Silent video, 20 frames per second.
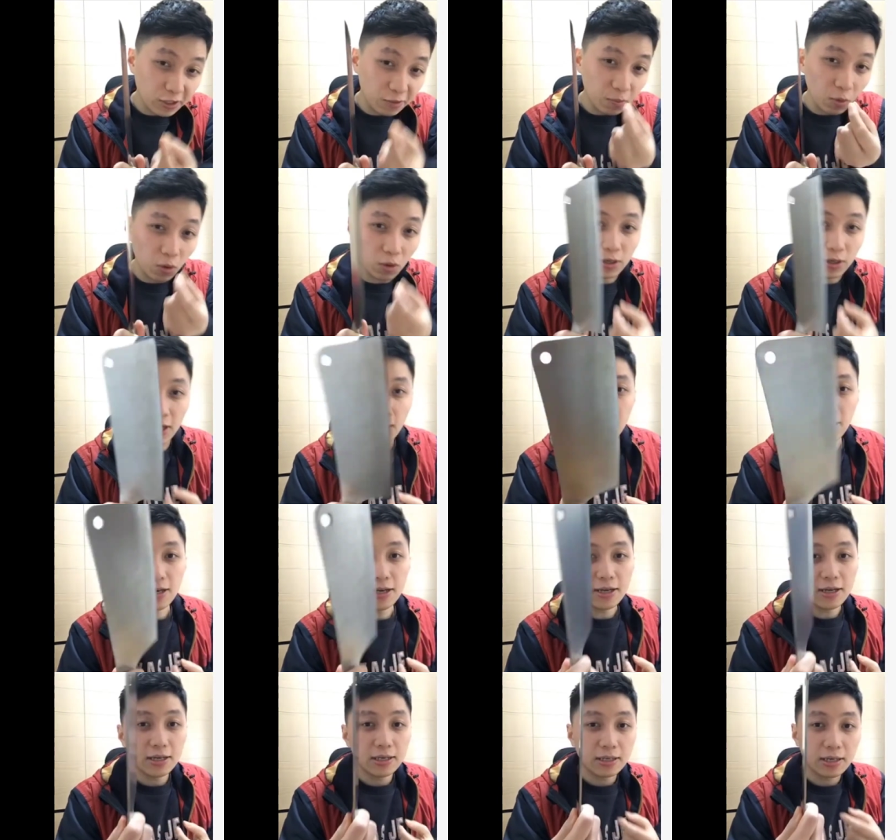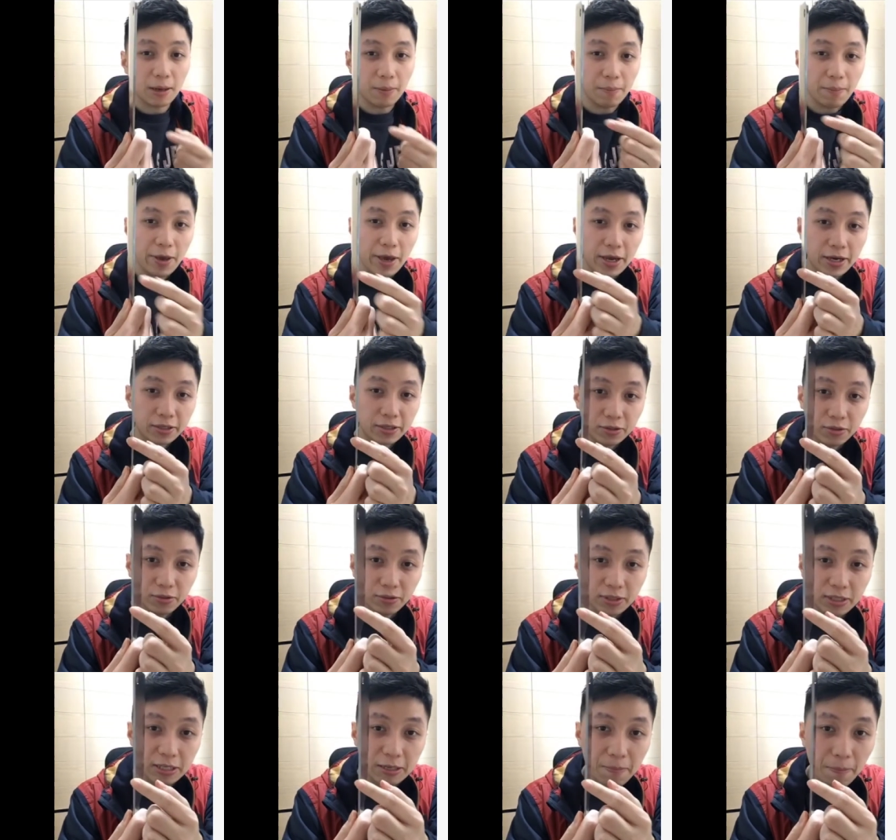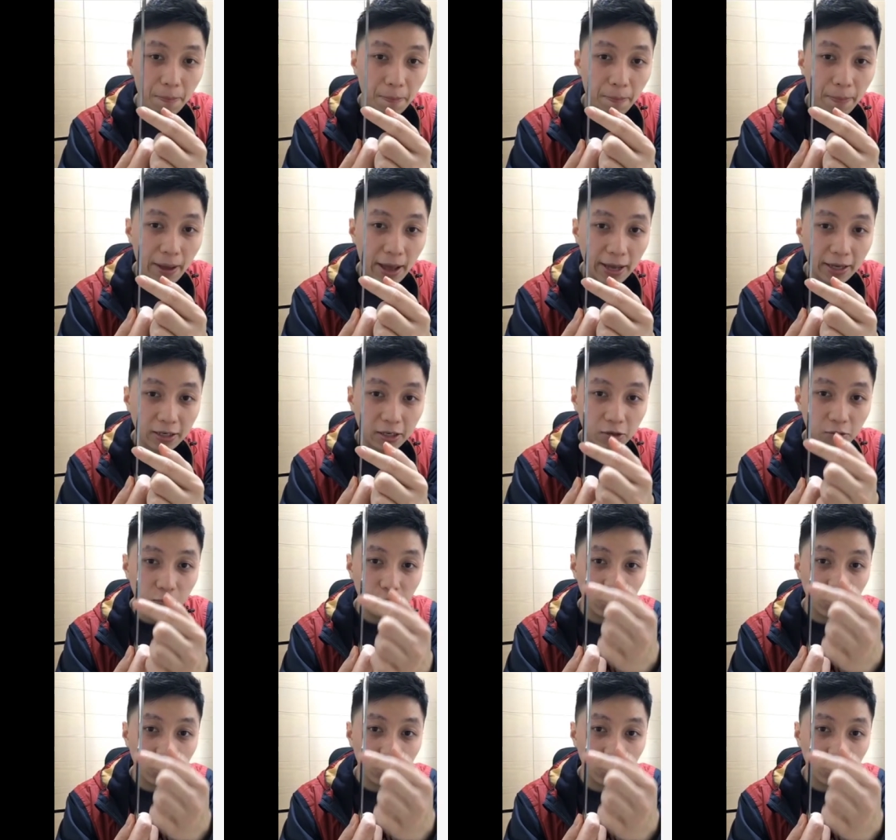smaller compared to the back,